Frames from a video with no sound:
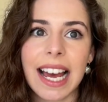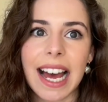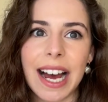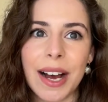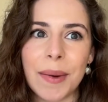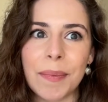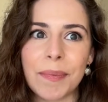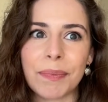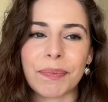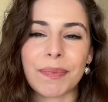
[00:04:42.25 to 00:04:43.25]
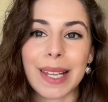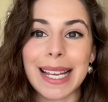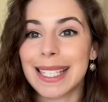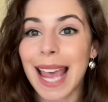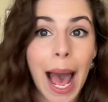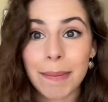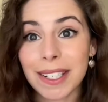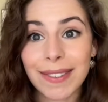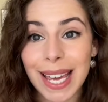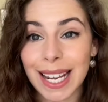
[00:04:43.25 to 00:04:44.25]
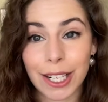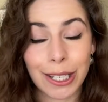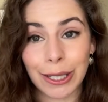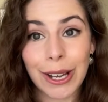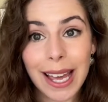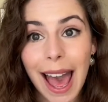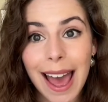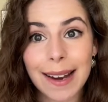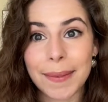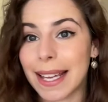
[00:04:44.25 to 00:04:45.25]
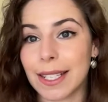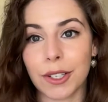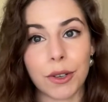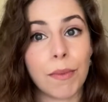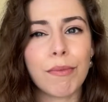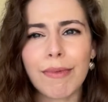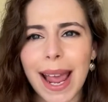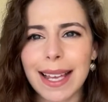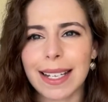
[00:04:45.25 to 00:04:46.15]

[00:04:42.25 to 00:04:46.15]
um, it's captivating to look at because it's so bright.